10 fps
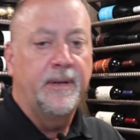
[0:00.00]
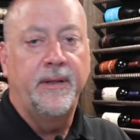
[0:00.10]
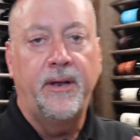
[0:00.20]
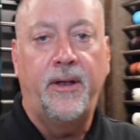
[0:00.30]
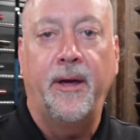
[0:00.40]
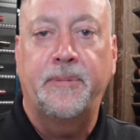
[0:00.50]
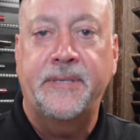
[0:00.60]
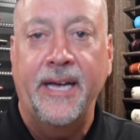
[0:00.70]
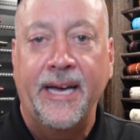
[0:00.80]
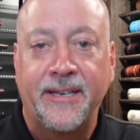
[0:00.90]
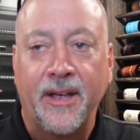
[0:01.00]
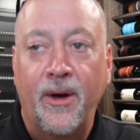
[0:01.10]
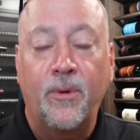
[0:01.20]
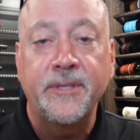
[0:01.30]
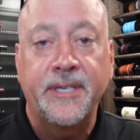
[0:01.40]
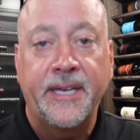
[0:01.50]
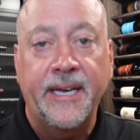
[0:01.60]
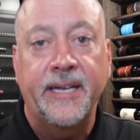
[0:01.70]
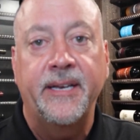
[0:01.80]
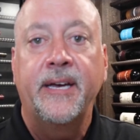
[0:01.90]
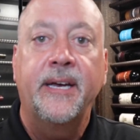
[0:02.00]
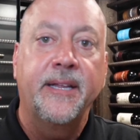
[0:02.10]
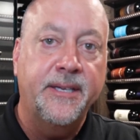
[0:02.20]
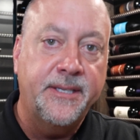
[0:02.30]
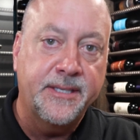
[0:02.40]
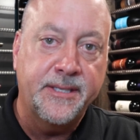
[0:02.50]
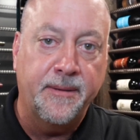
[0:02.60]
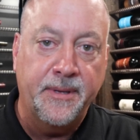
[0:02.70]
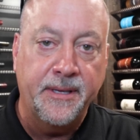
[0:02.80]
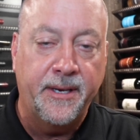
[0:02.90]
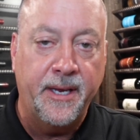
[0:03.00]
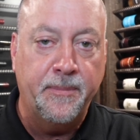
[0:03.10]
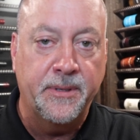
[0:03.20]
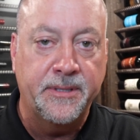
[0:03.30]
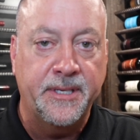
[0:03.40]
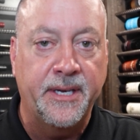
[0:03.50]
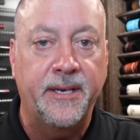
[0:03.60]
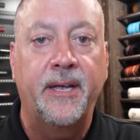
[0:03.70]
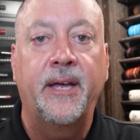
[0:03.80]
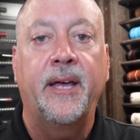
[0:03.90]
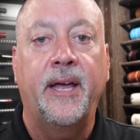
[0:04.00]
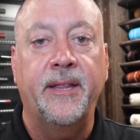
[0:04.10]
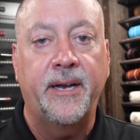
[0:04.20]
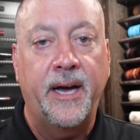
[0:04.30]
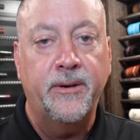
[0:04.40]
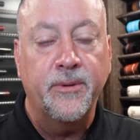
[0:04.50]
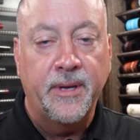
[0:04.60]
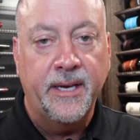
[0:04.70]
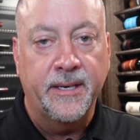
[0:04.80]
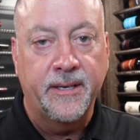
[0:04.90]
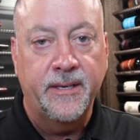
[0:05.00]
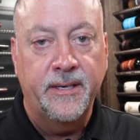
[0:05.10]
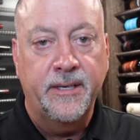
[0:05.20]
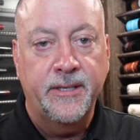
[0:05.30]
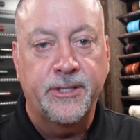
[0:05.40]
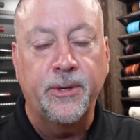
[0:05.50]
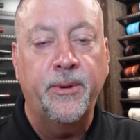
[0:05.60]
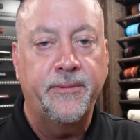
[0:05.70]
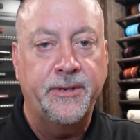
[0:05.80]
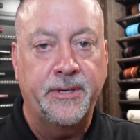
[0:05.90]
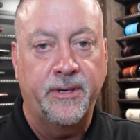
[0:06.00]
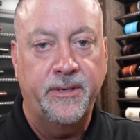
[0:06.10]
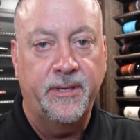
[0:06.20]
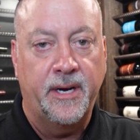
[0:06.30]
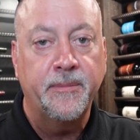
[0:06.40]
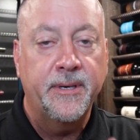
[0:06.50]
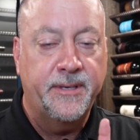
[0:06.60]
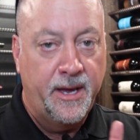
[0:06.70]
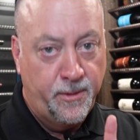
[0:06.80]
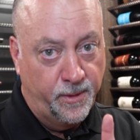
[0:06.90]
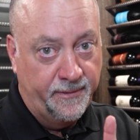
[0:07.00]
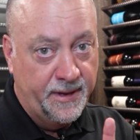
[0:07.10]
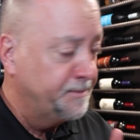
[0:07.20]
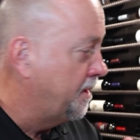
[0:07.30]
a little upset. Once again, this is something that he puts in and that I don't get. So in return, I'm going to take one of his